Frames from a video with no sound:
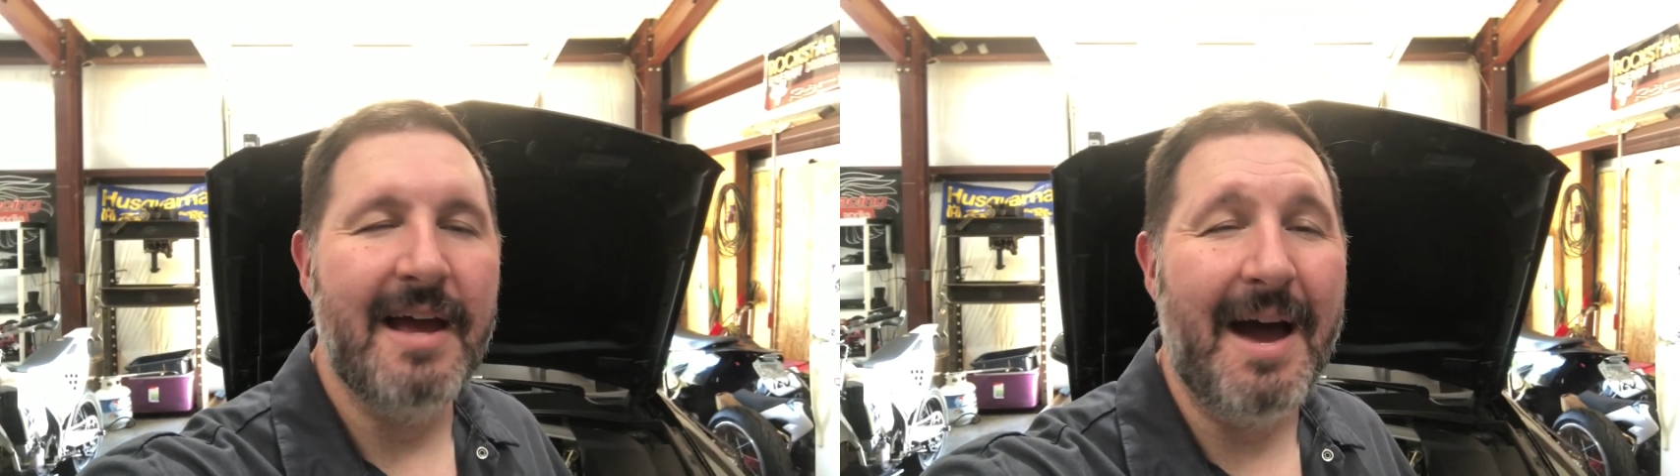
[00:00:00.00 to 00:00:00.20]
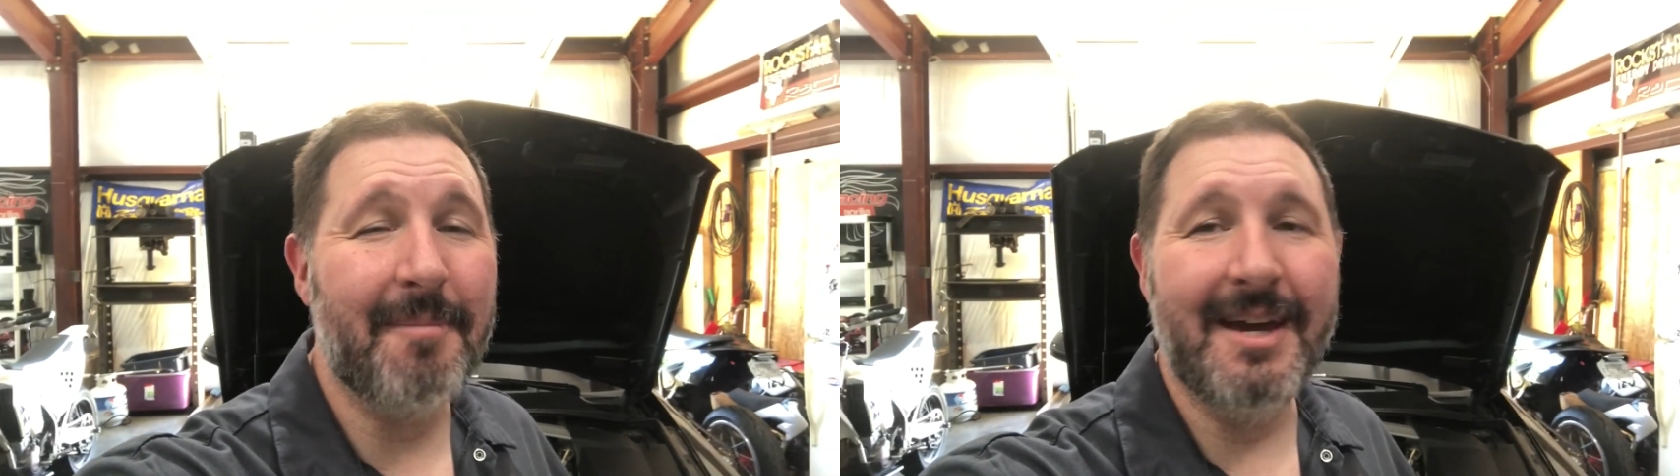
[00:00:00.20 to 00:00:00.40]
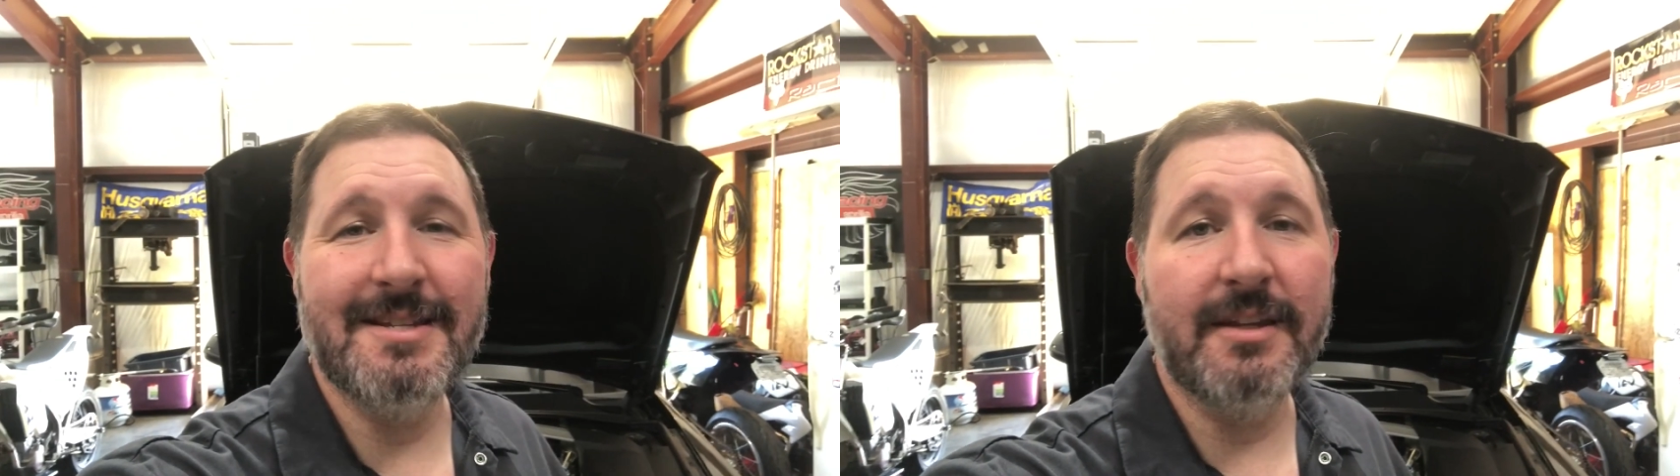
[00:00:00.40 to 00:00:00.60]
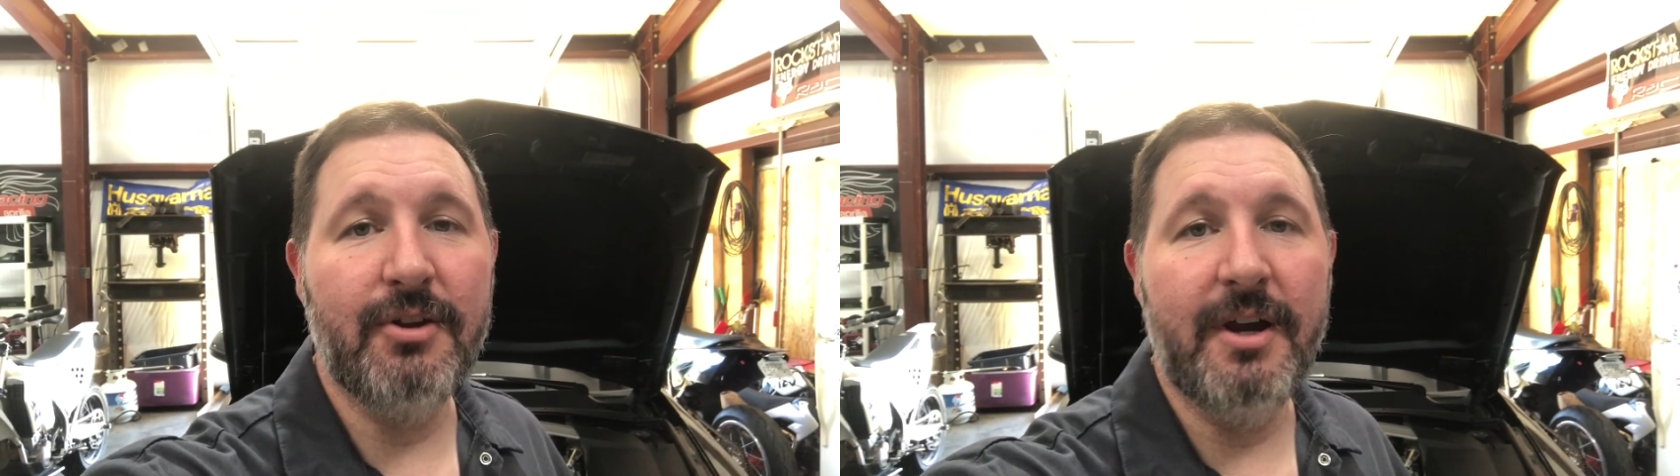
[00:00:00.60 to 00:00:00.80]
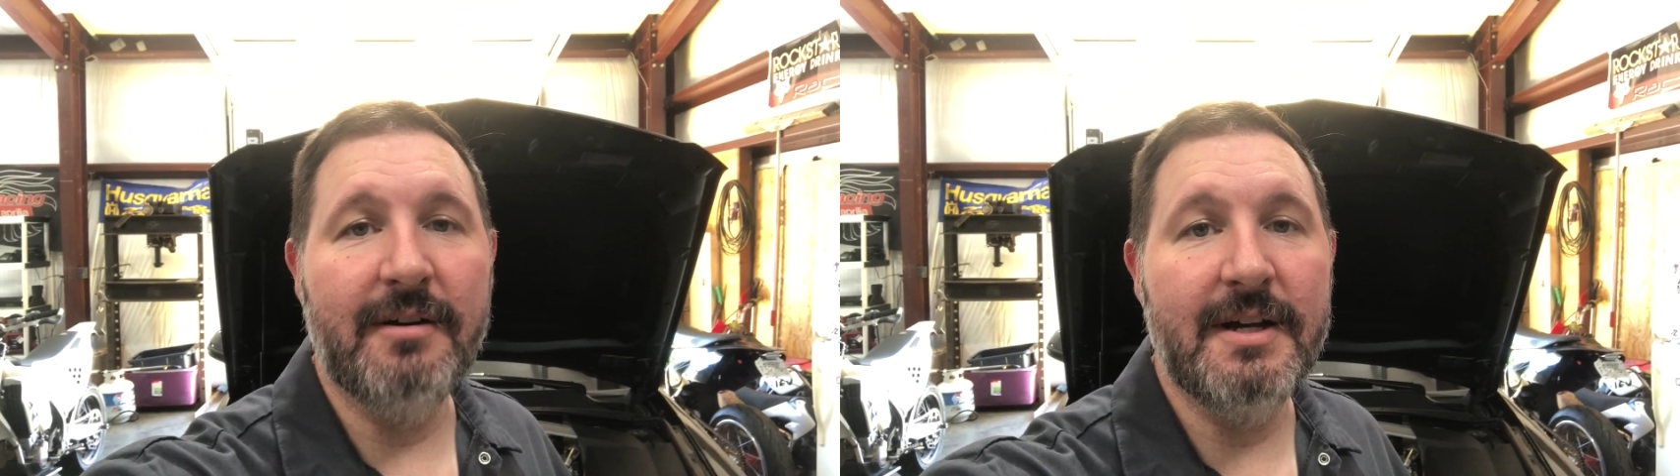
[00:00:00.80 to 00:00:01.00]
I'm guessing they're
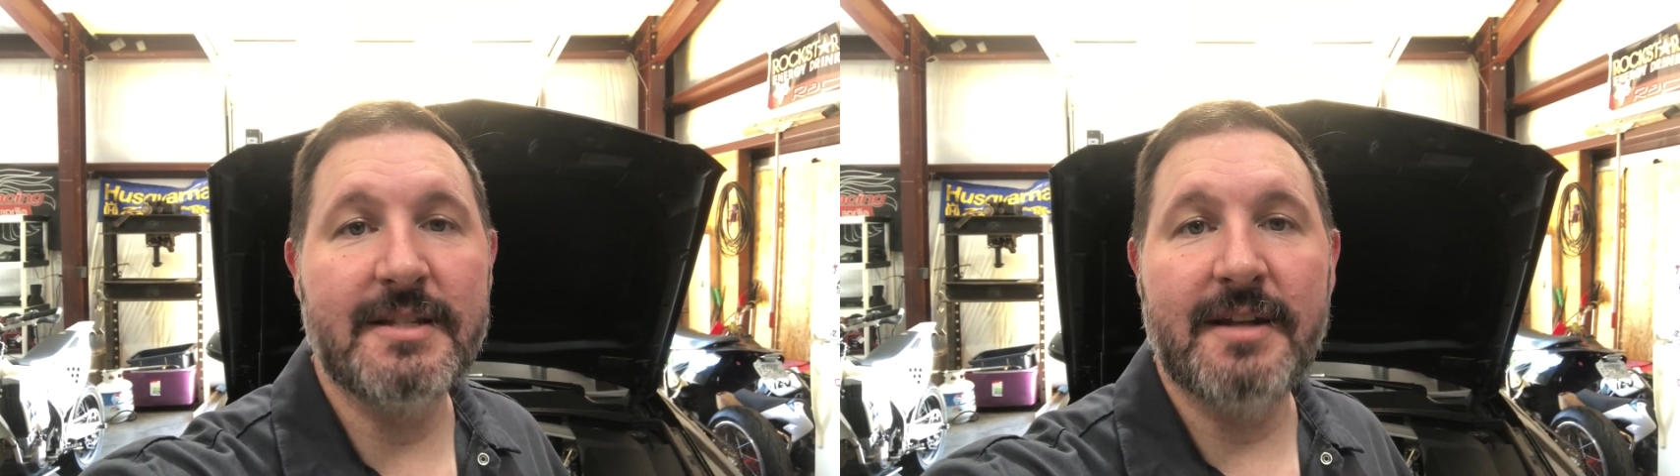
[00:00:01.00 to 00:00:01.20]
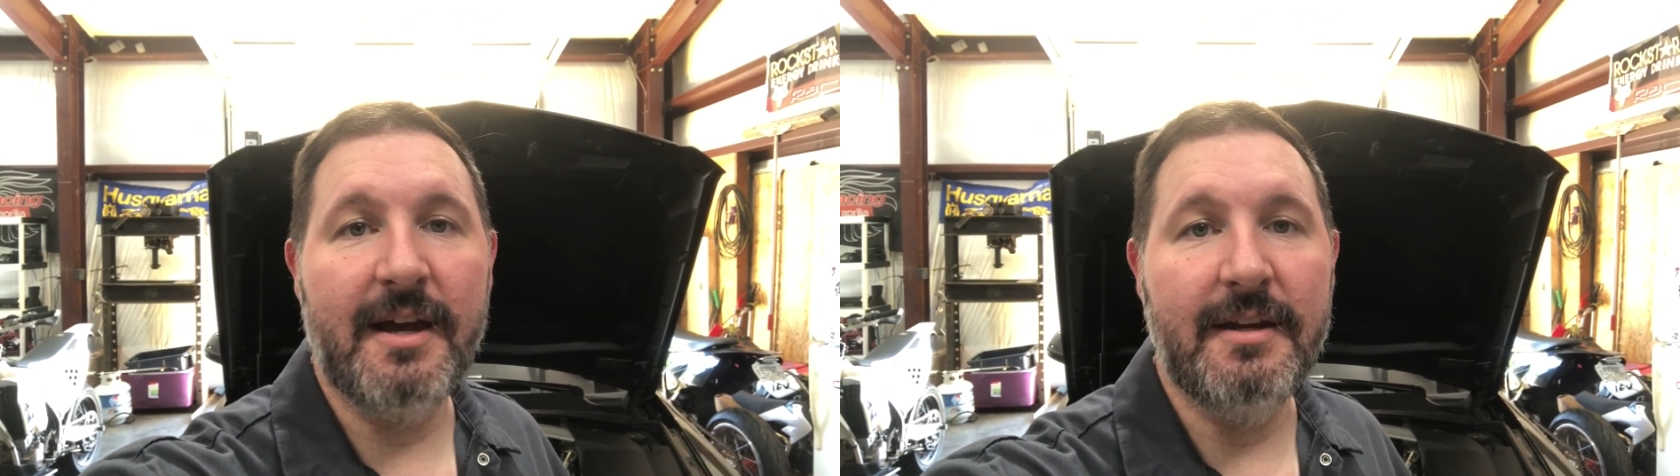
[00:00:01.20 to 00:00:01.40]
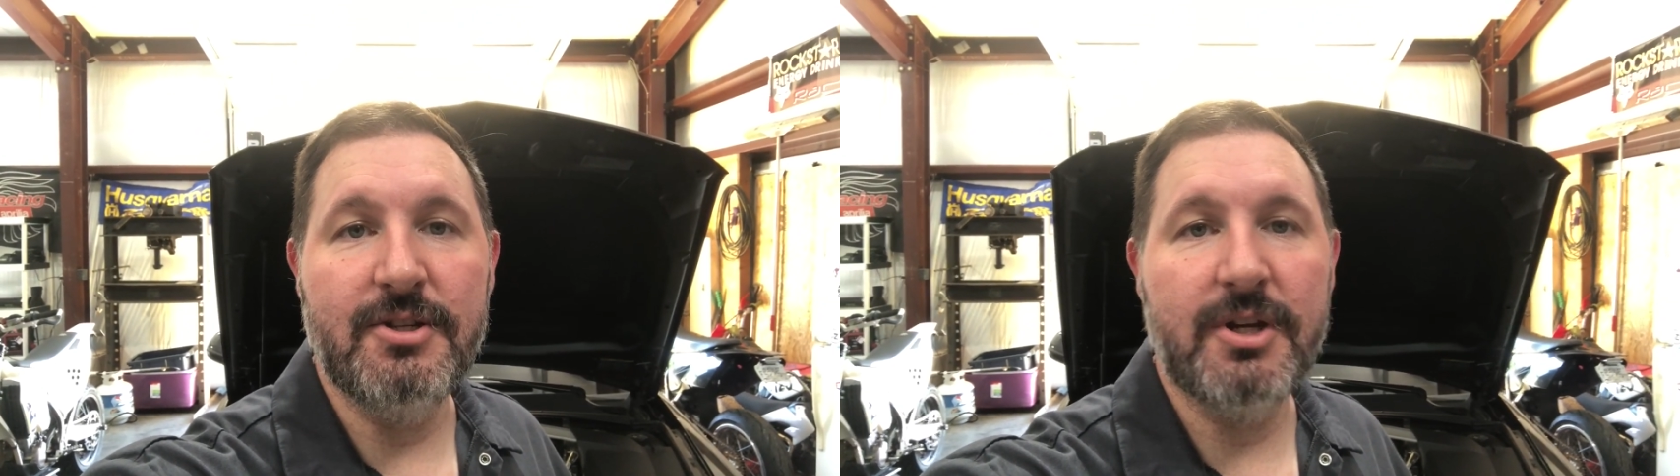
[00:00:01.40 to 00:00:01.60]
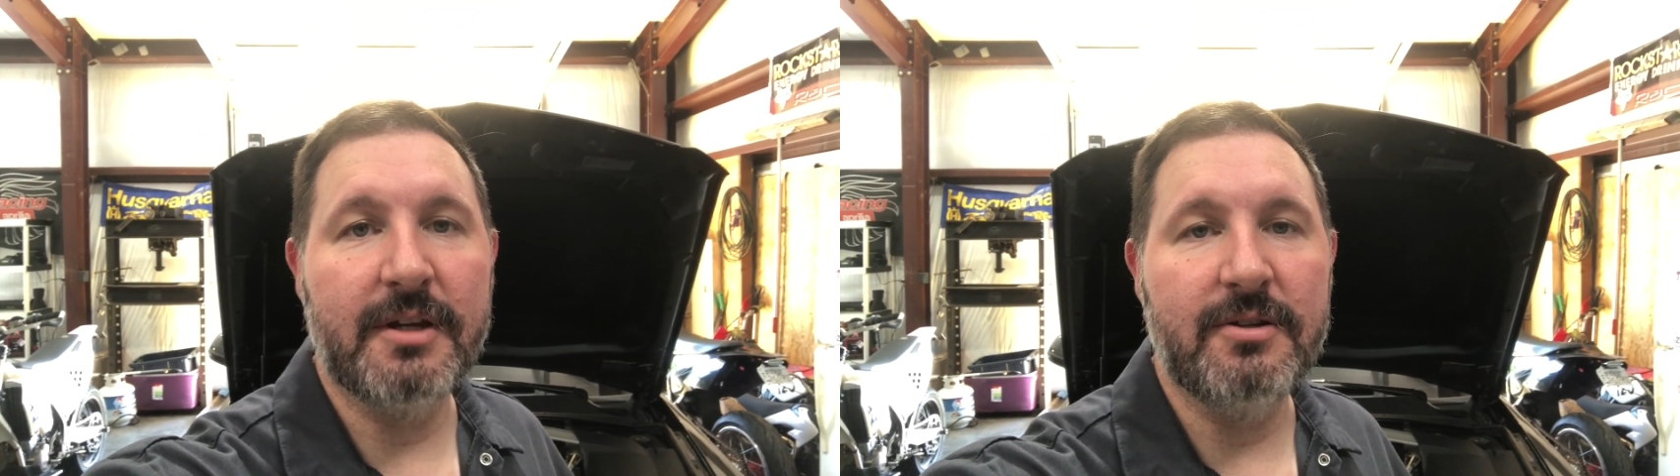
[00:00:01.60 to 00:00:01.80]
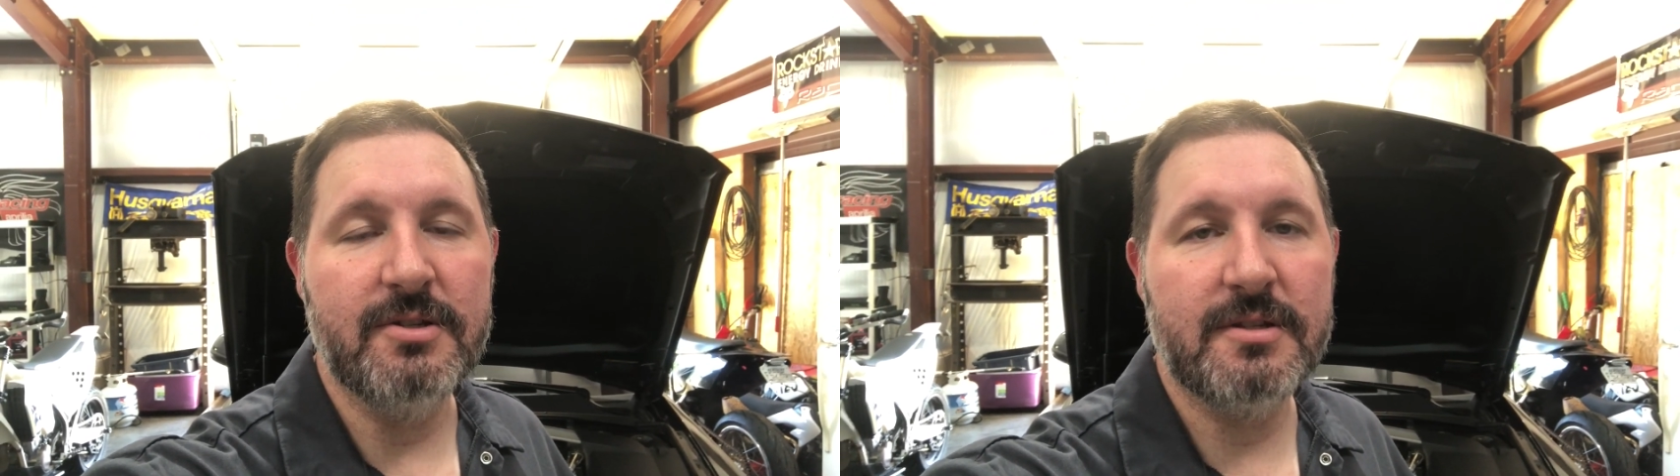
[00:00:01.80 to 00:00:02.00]
LS9
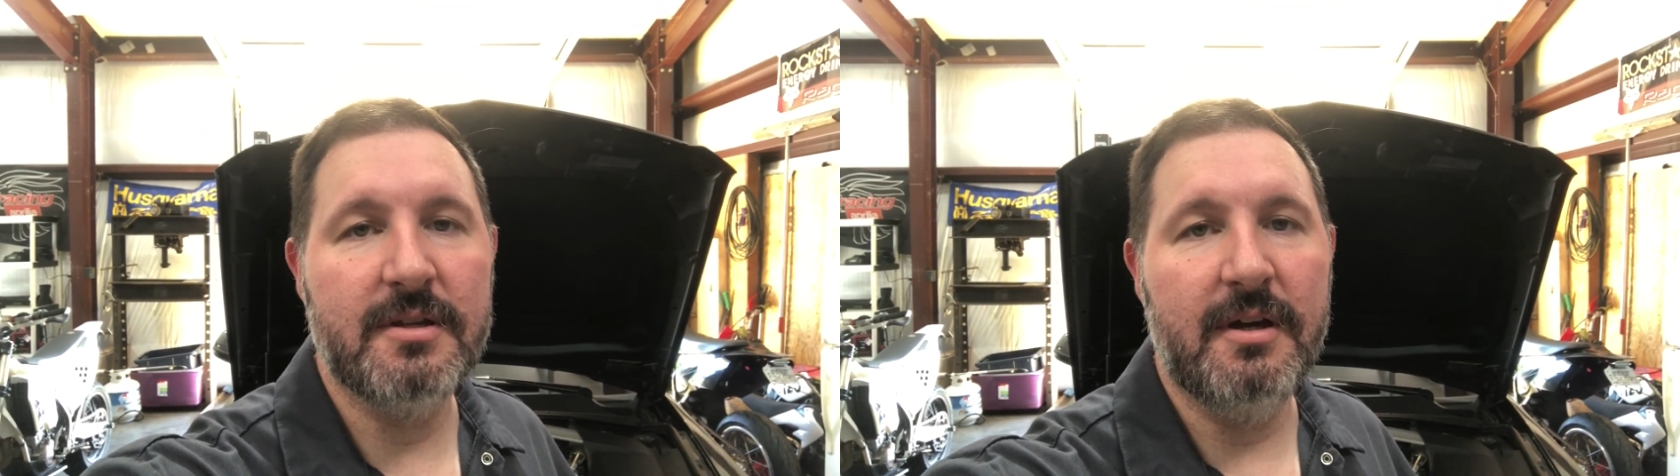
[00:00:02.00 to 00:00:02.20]
injectors.